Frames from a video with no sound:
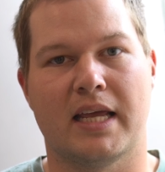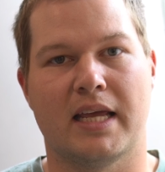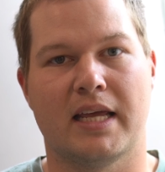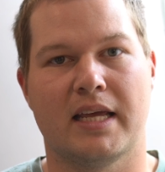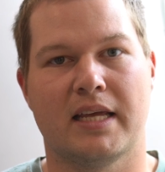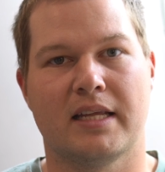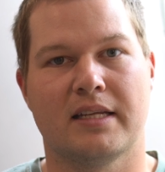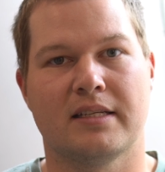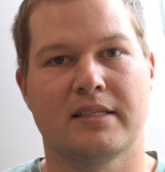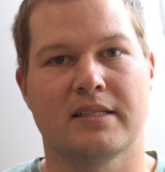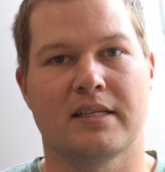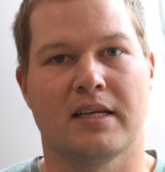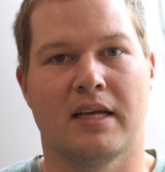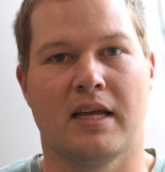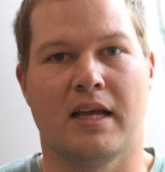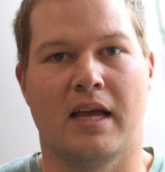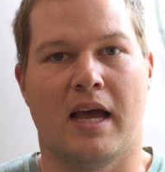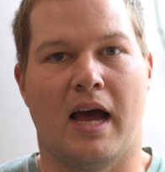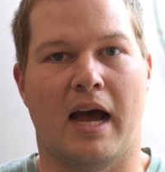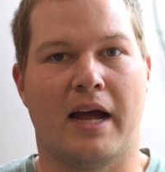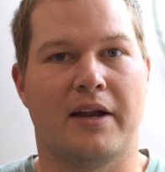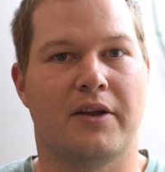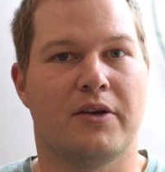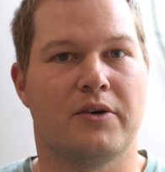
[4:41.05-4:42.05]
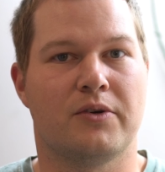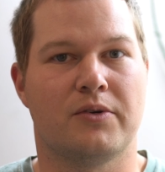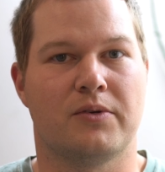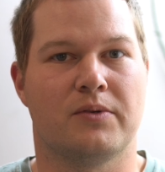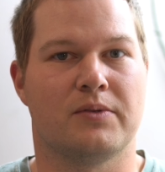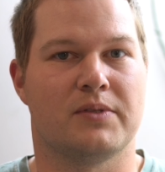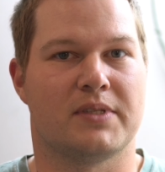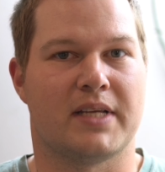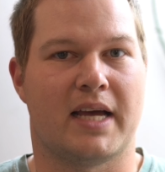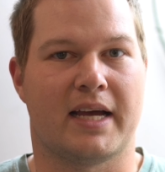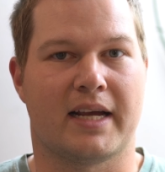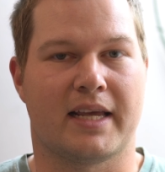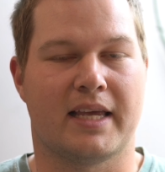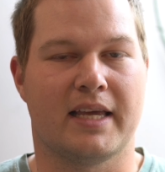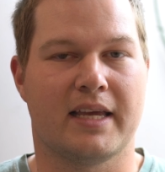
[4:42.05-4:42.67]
And I know Zach